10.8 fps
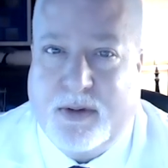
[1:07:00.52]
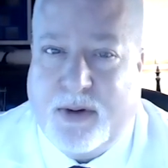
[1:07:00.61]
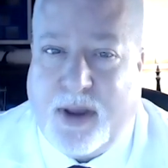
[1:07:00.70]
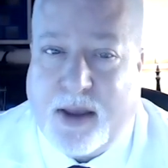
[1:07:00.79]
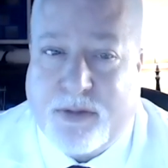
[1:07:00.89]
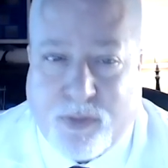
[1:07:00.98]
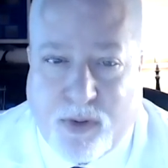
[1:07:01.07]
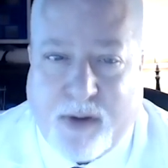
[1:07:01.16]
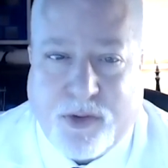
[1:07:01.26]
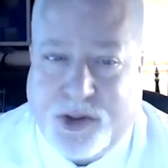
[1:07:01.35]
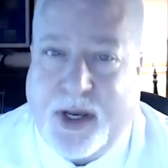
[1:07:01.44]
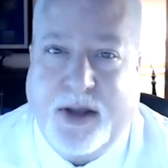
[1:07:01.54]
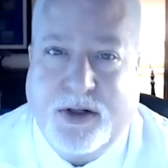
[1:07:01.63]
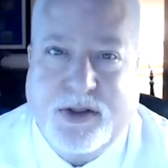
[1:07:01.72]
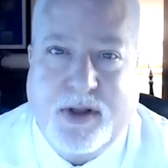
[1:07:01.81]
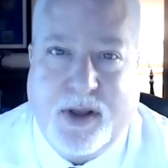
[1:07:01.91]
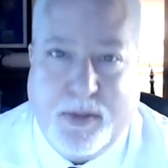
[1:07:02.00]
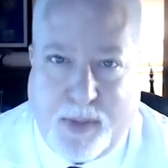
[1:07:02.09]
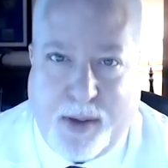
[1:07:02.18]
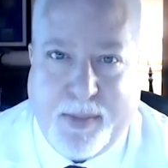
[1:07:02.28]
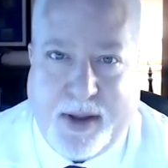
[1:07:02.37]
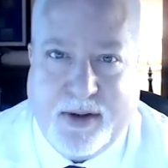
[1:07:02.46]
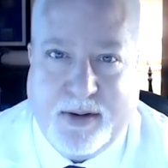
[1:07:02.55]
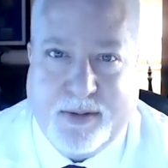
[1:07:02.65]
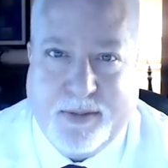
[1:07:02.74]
has forever changed in my mind.